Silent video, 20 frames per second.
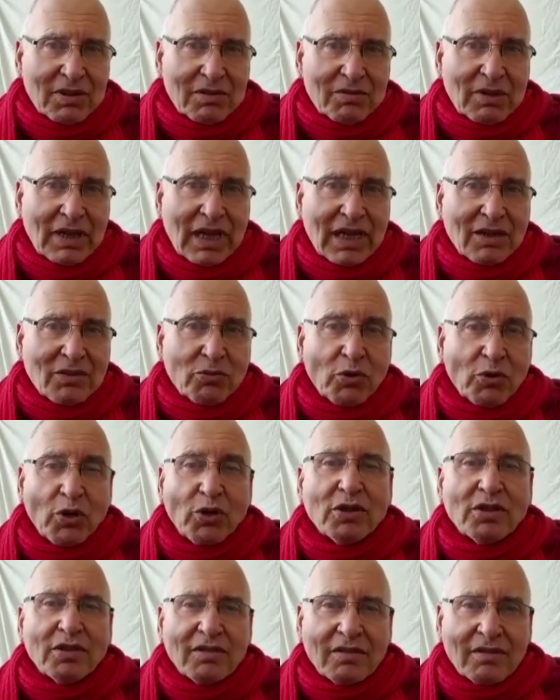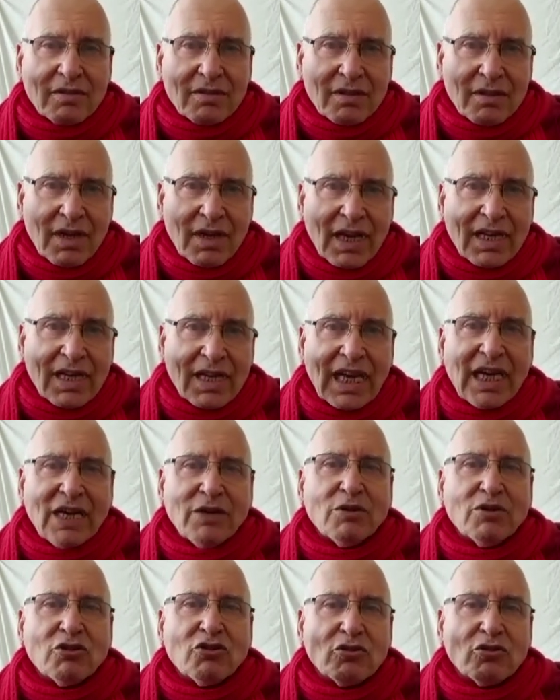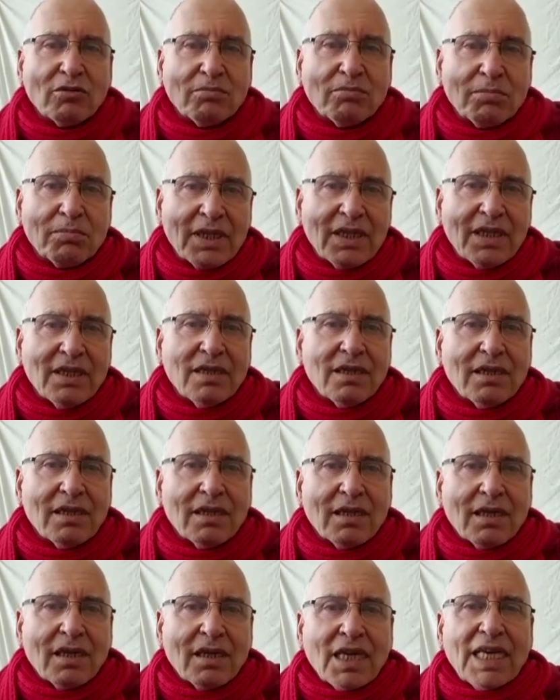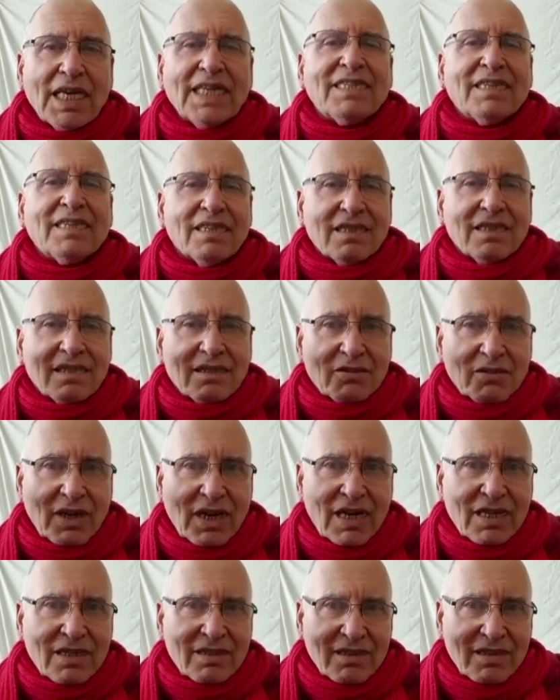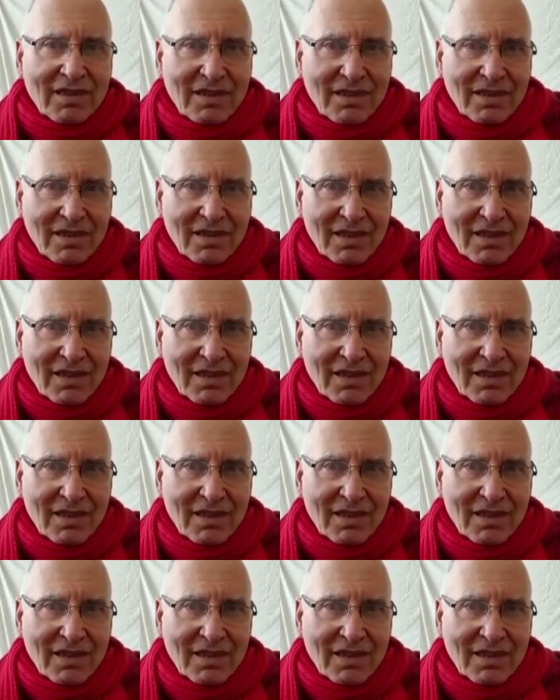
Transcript: like words, like language shouldn't be hitting reality.